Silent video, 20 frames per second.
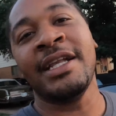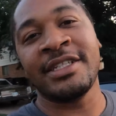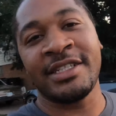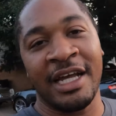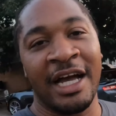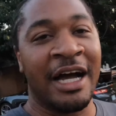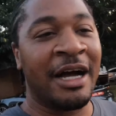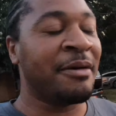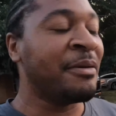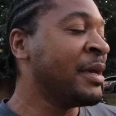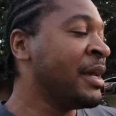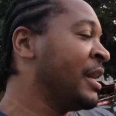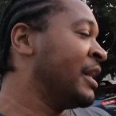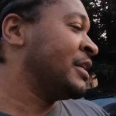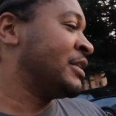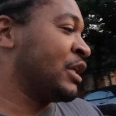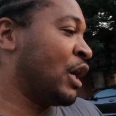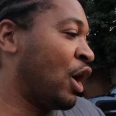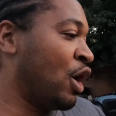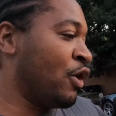job.
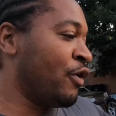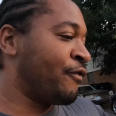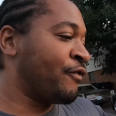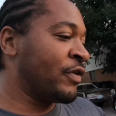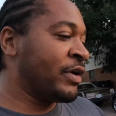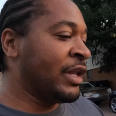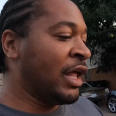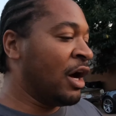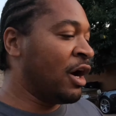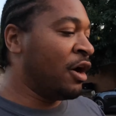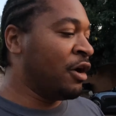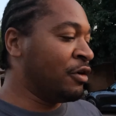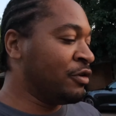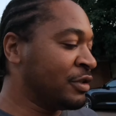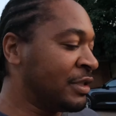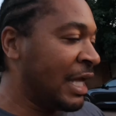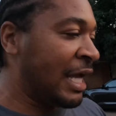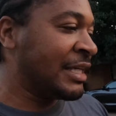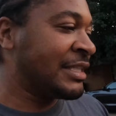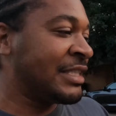So for those
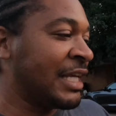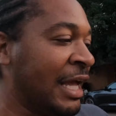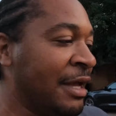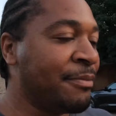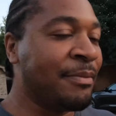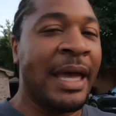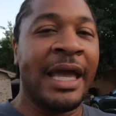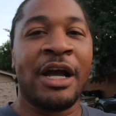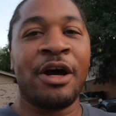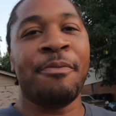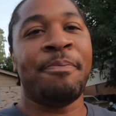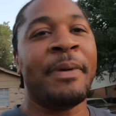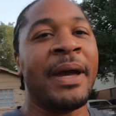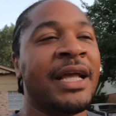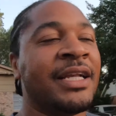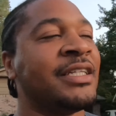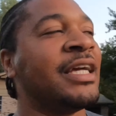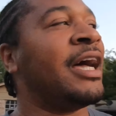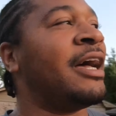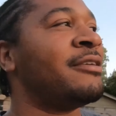that say Maaco paint
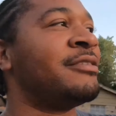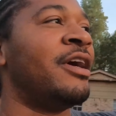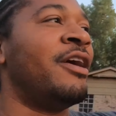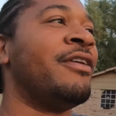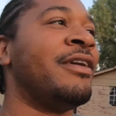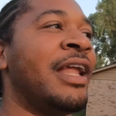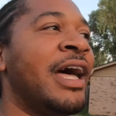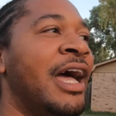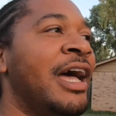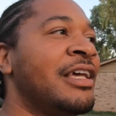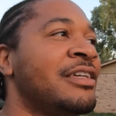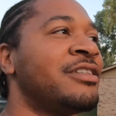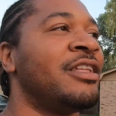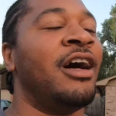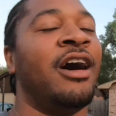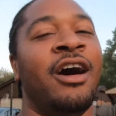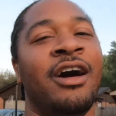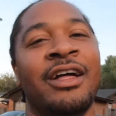jobs don't last long,